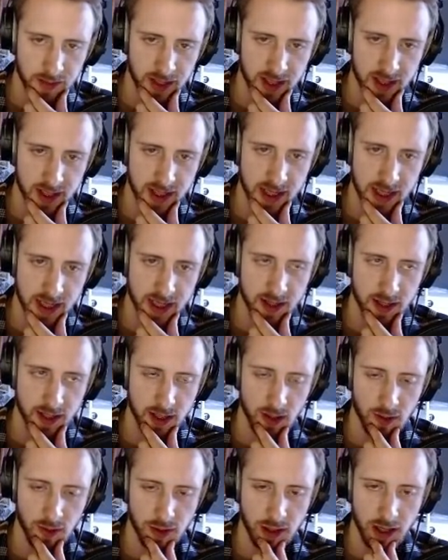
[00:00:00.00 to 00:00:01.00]
are taking this
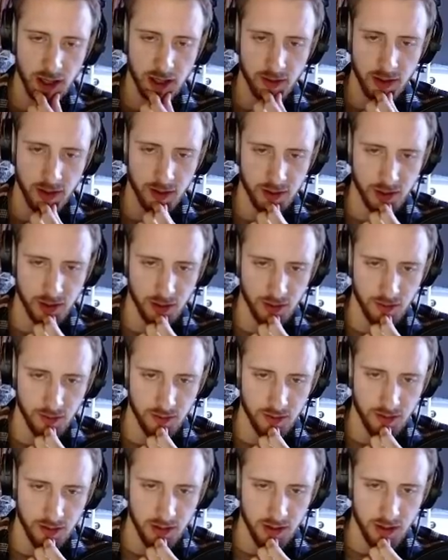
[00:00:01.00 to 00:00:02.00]
close high ground. So
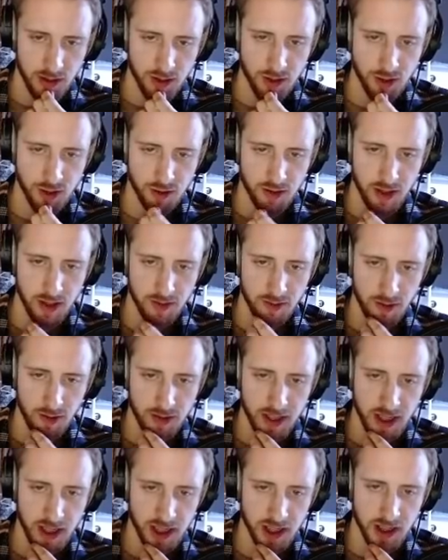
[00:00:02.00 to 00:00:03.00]
during the
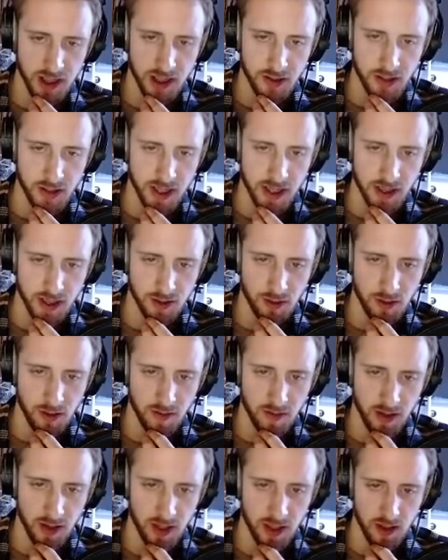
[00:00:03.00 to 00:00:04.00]
rotation here, he gets caught
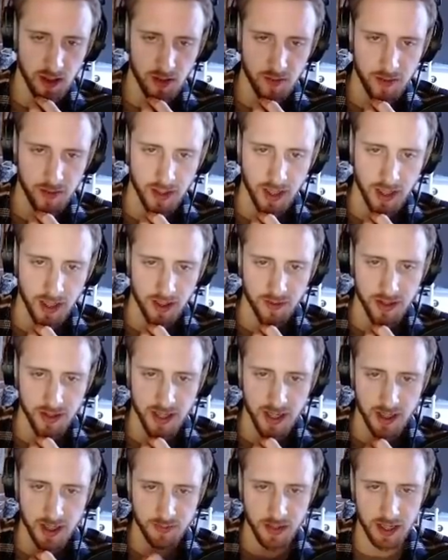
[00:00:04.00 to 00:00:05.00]
off guard a little bit. I don't think
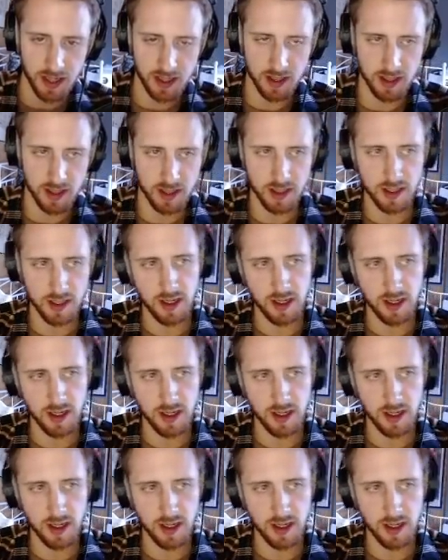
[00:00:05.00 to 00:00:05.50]
he expects this